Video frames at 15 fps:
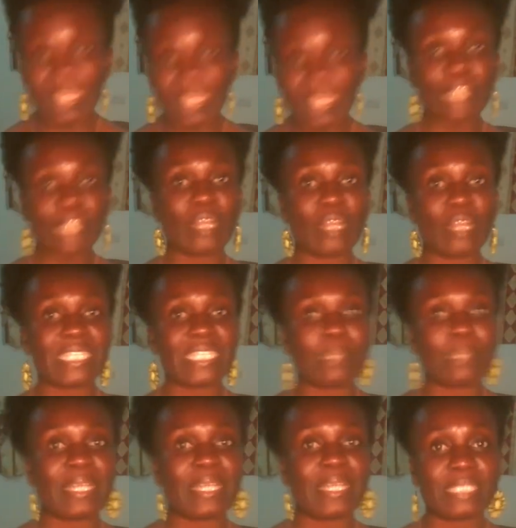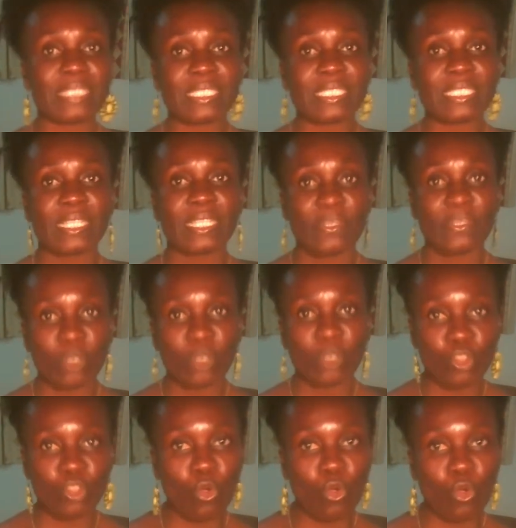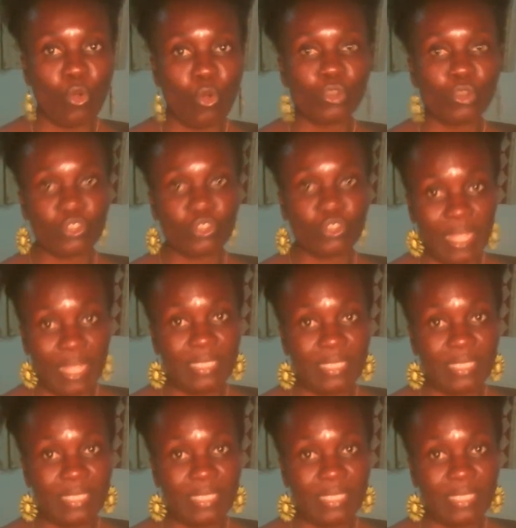to customize it for your strengths